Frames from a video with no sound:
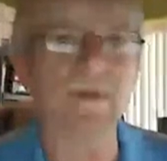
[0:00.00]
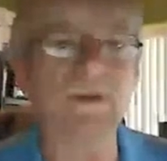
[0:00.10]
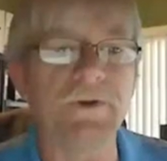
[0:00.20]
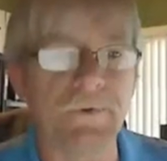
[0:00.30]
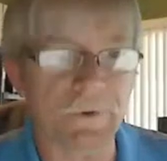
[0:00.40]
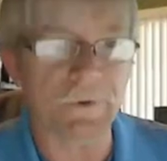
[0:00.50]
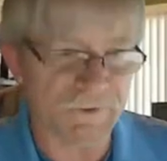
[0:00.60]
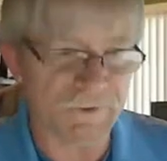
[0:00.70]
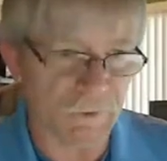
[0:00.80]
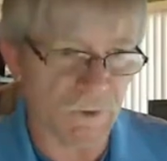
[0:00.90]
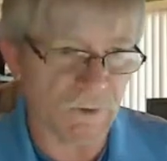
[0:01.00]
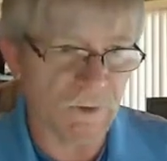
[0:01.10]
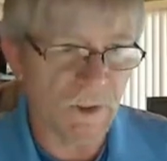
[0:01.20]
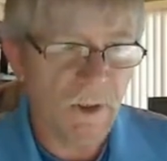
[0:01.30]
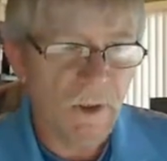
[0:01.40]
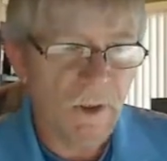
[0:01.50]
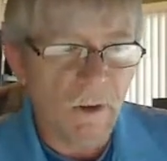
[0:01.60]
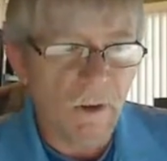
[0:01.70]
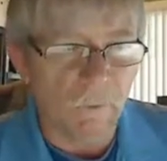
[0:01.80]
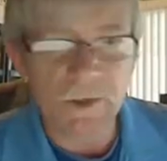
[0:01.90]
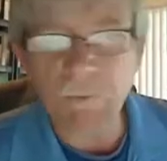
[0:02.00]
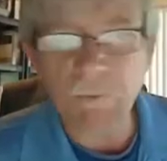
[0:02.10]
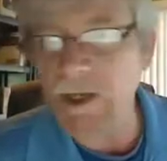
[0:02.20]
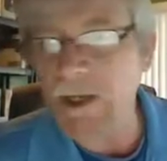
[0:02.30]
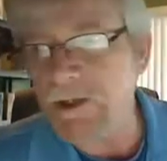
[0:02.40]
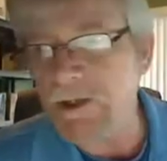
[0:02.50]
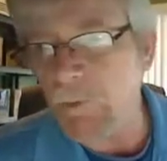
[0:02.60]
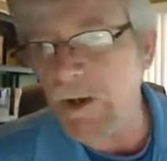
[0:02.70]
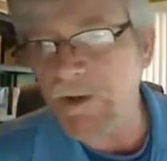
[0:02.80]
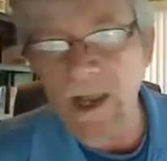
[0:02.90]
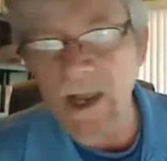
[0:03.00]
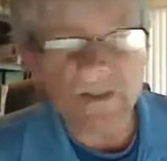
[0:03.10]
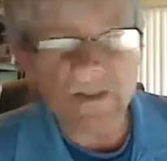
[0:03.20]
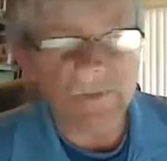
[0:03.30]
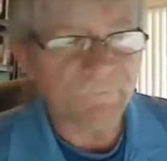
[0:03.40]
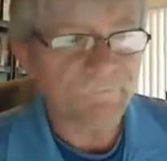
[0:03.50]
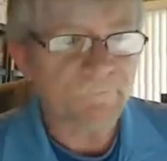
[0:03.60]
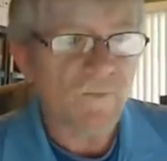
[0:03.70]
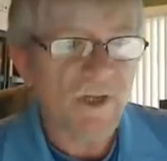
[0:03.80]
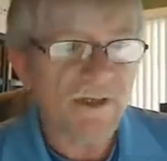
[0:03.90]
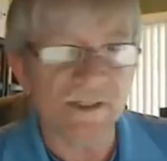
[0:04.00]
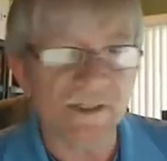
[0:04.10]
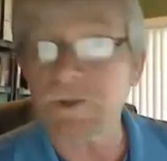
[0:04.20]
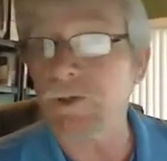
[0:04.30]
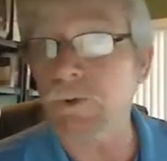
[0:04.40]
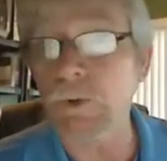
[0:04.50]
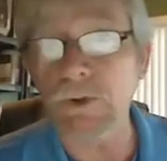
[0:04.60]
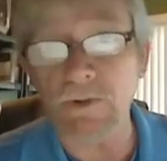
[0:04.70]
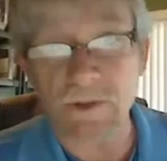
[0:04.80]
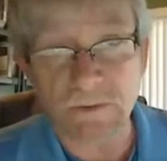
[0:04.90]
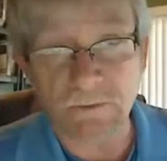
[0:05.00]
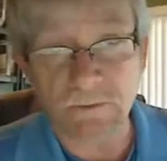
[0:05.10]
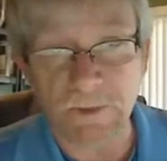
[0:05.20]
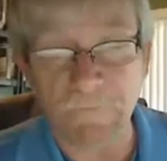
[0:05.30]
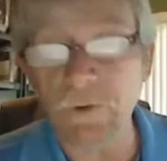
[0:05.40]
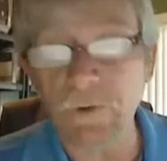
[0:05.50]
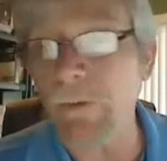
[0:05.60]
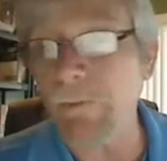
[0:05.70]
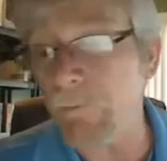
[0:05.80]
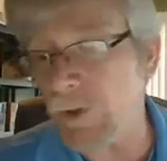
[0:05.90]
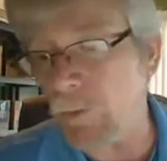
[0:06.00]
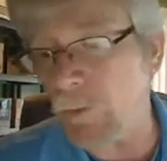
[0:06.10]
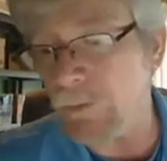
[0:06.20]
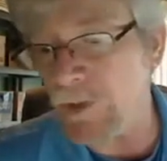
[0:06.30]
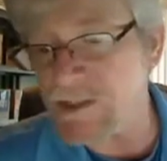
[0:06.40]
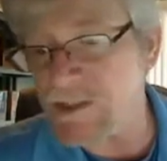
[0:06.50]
are within your control. When you begin your webcast, set your rules. If you remember when we